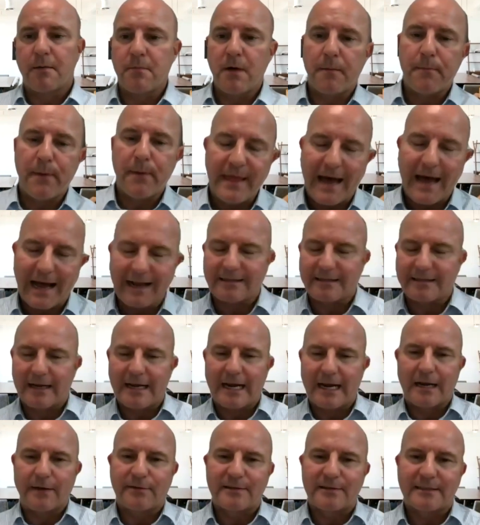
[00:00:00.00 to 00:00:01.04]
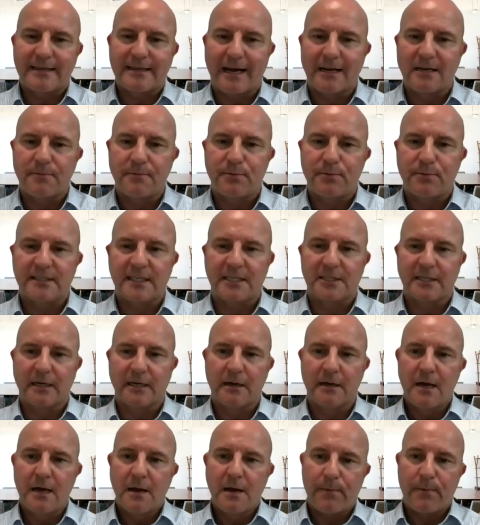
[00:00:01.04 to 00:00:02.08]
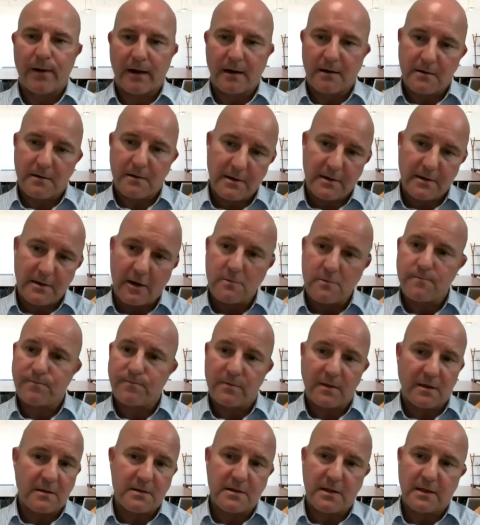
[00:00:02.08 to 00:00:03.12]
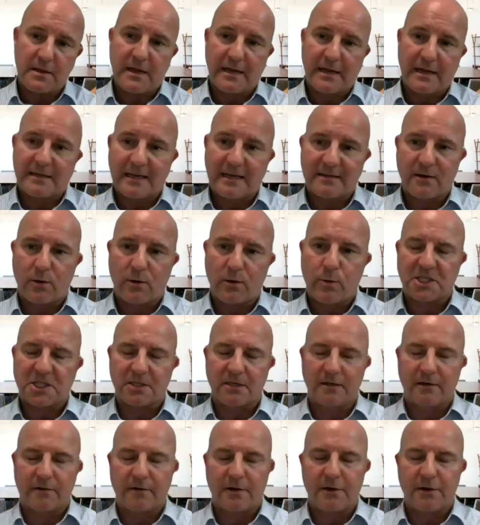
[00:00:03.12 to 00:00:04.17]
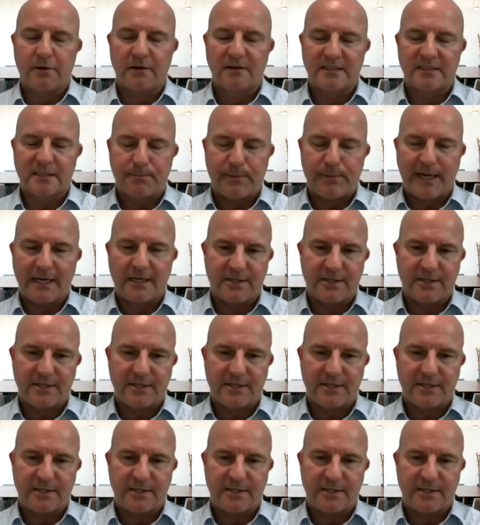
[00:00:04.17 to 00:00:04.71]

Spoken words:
But that's the kind of standard procedure. But it's a question of, you can speak